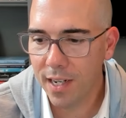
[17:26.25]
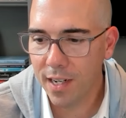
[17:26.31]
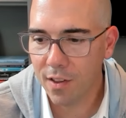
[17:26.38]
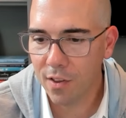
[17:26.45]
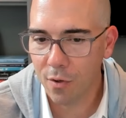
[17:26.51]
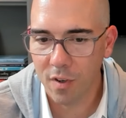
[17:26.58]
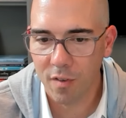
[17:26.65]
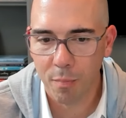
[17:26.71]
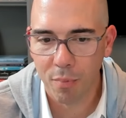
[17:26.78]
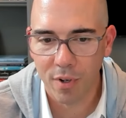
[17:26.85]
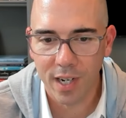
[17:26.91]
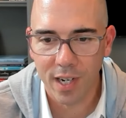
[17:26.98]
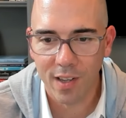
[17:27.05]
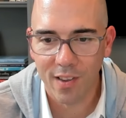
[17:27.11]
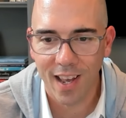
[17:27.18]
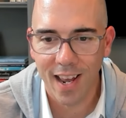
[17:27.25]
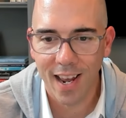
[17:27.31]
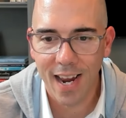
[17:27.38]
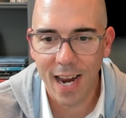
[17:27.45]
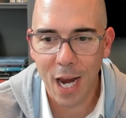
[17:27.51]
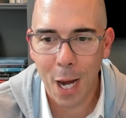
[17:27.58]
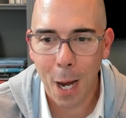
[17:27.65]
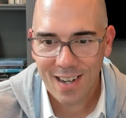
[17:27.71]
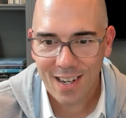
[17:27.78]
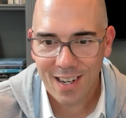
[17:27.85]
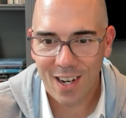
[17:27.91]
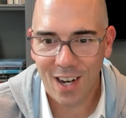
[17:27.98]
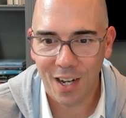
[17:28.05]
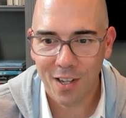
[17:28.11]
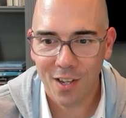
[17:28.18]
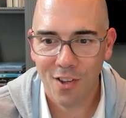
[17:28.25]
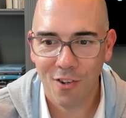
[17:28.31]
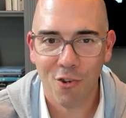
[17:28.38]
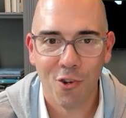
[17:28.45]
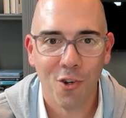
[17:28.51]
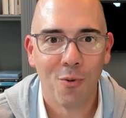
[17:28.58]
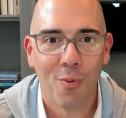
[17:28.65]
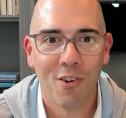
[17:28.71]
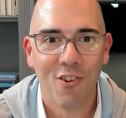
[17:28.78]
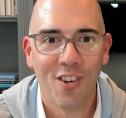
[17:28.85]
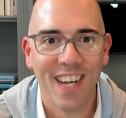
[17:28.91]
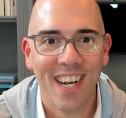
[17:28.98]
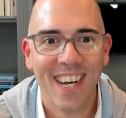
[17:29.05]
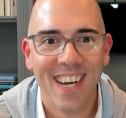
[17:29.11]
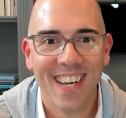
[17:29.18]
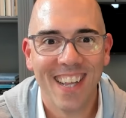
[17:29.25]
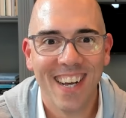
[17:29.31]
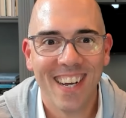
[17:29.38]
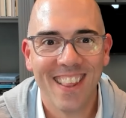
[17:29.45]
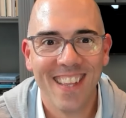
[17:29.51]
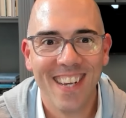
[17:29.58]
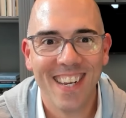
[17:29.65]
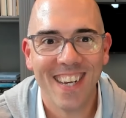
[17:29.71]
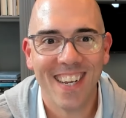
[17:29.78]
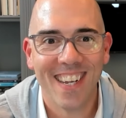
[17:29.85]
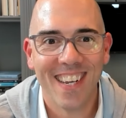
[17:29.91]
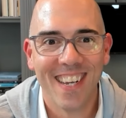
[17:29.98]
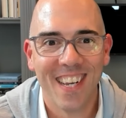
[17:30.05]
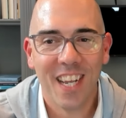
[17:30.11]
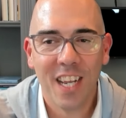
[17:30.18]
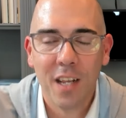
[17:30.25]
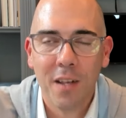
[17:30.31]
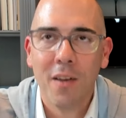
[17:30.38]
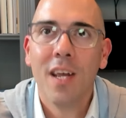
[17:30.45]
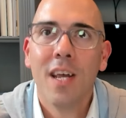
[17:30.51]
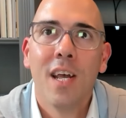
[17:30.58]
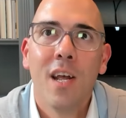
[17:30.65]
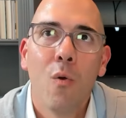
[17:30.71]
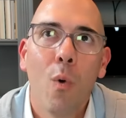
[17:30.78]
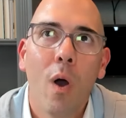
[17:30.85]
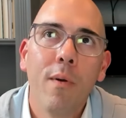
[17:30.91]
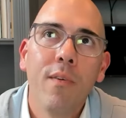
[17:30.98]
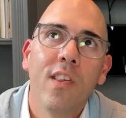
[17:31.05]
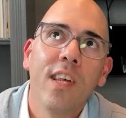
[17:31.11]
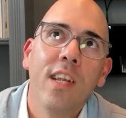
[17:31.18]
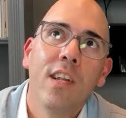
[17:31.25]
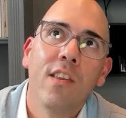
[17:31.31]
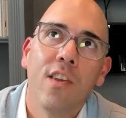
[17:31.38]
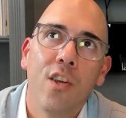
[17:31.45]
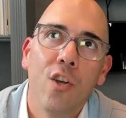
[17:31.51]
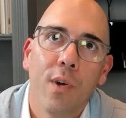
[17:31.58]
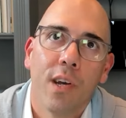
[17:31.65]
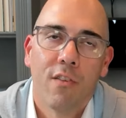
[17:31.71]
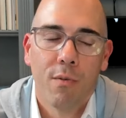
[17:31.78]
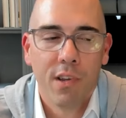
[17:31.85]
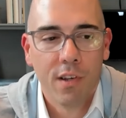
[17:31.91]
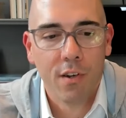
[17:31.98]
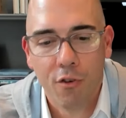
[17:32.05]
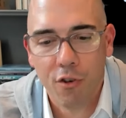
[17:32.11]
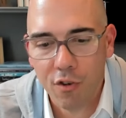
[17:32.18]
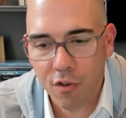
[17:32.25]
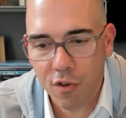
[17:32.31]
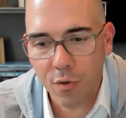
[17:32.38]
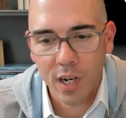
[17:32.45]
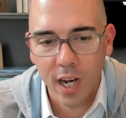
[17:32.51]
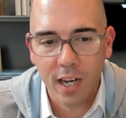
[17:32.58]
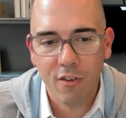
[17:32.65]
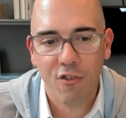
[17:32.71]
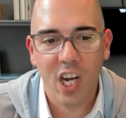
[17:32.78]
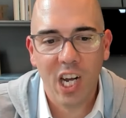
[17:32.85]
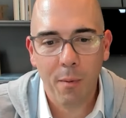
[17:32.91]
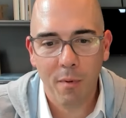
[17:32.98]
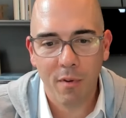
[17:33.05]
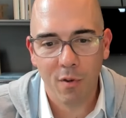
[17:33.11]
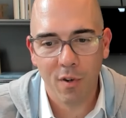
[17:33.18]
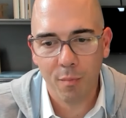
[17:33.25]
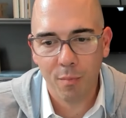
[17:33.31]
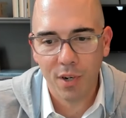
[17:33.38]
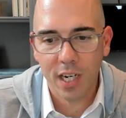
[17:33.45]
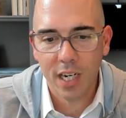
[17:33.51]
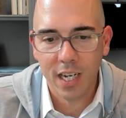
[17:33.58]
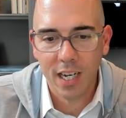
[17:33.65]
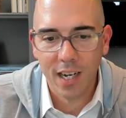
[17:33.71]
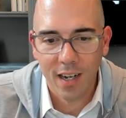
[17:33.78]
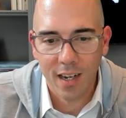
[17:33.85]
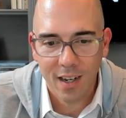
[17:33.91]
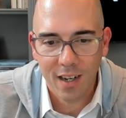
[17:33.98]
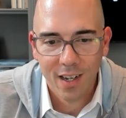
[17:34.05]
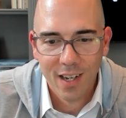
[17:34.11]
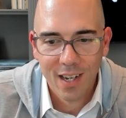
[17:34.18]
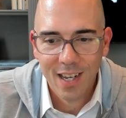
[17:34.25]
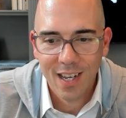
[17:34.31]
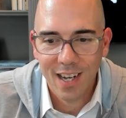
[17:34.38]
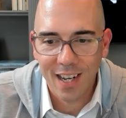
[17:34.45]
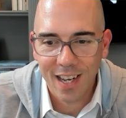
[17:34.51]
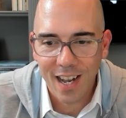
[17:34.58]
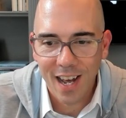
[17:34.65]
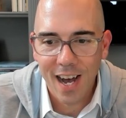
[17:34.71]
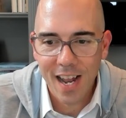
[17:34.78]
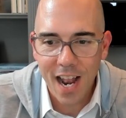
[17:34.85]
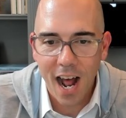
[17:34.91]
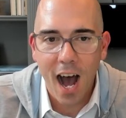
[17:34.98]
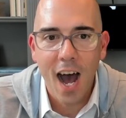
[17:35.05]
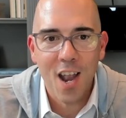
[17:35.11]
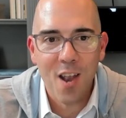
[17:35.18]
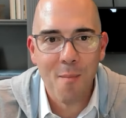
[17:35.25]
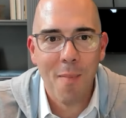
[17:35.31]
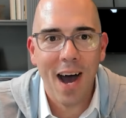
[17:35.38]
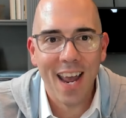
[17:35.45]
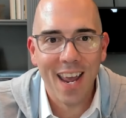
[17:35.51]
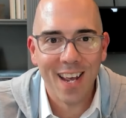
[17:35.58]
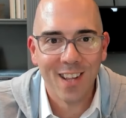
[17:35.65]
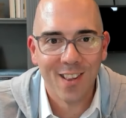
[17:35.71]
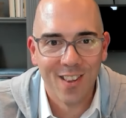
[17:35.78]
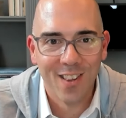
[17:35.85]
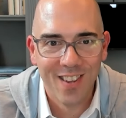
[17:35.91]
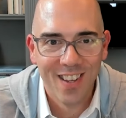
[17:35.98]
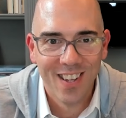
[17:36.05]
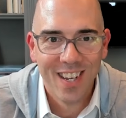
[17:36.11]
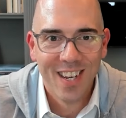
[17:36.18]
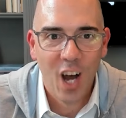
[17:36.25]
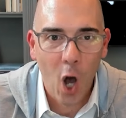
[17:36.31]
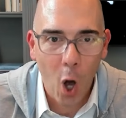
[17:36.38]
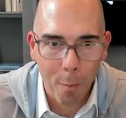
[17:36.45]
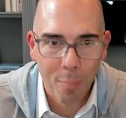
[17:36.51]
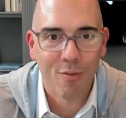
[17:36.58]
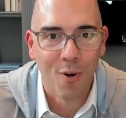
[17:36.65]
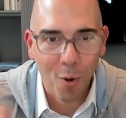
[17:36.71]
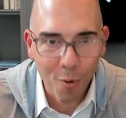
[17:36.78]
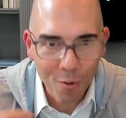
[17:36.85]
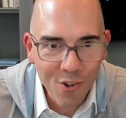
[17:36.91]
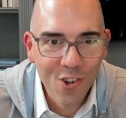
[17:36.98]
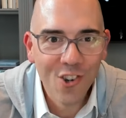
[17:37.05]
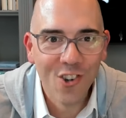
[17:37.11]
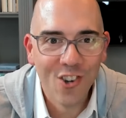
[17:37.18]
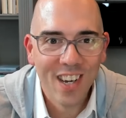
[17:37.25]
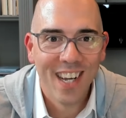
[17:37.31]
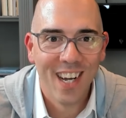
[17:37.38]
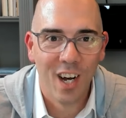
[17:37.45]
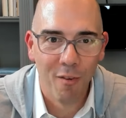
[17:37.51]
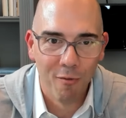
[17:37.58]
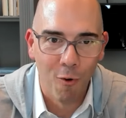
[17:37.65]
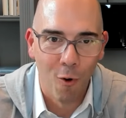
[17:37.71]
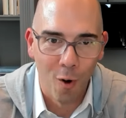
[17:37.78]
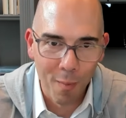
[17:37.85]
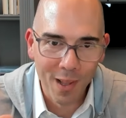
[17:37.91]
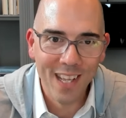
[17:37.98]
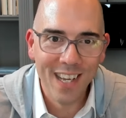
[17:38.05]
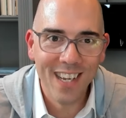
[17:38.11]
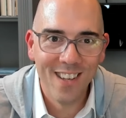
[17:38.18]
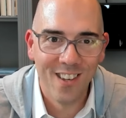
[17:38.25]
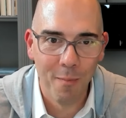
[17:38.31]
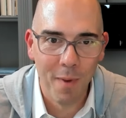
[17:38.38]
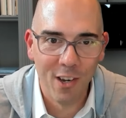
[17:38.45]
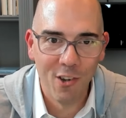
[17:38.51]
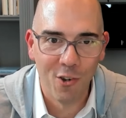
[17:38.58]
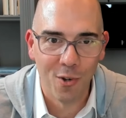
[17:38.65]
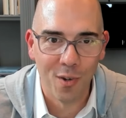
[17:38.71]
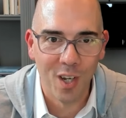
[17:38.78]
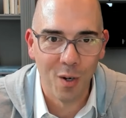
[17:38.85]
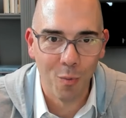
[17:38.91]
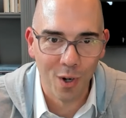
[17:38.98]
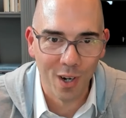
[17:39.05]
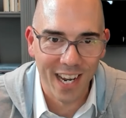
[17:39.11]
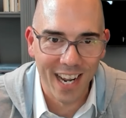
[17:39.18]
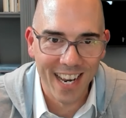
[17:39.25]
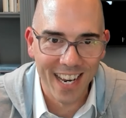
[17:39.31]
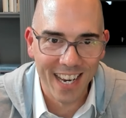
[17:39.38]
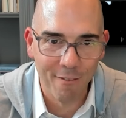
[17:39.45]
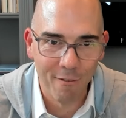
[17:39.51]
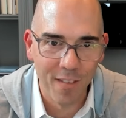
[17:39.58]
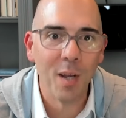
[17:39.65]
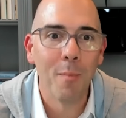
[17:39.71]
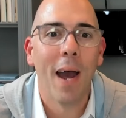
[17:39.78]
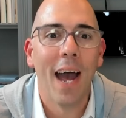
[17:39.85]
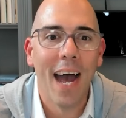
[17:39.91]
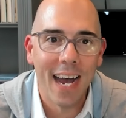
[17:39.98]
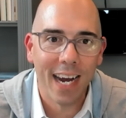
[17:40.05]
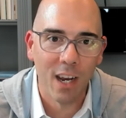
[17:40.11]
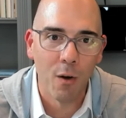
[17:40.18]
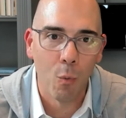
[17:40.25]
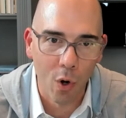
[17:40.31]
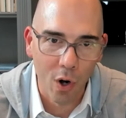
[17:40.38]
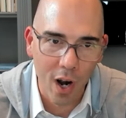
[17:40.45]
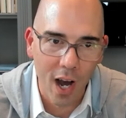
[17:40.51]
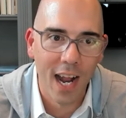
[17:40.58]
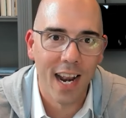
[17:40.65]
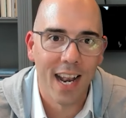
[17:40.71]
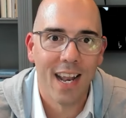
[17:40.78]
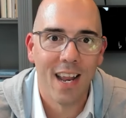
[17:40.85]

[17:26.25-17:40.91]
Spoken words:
it sort of brings that's such a good question. I think what we've seen is the UX researchers do a nice job of sort of bringing an unbiased approach, a formula to make sure that we're getting feedback and we're not